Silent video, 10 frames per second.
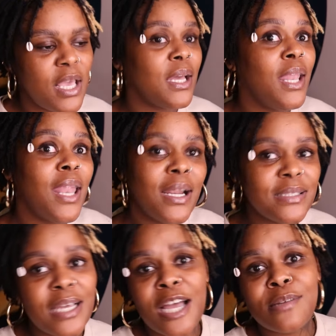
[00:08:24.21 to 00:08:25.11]
A lot of
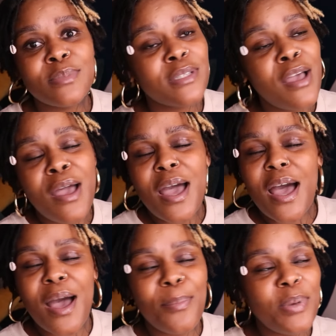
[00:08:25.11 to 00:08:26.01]
times
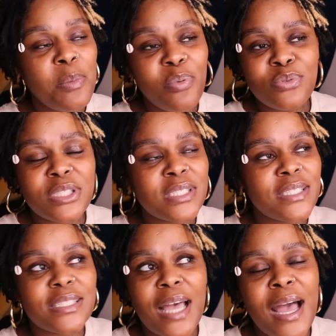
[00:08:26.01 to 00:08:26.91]
people just
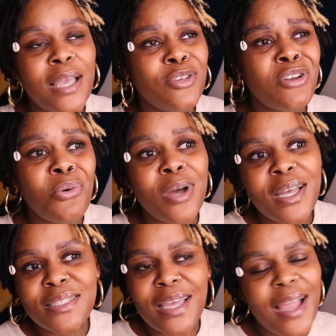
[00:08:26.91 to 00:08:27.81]
decide, you know
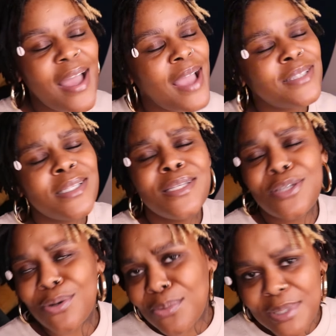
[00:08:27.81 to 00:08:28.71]
what, like I actually
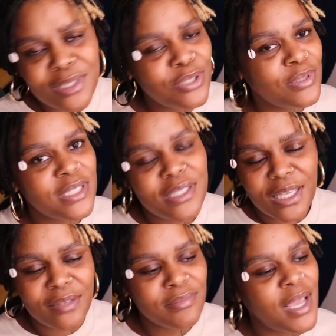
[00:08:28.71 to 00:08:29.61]
don't want to do this again.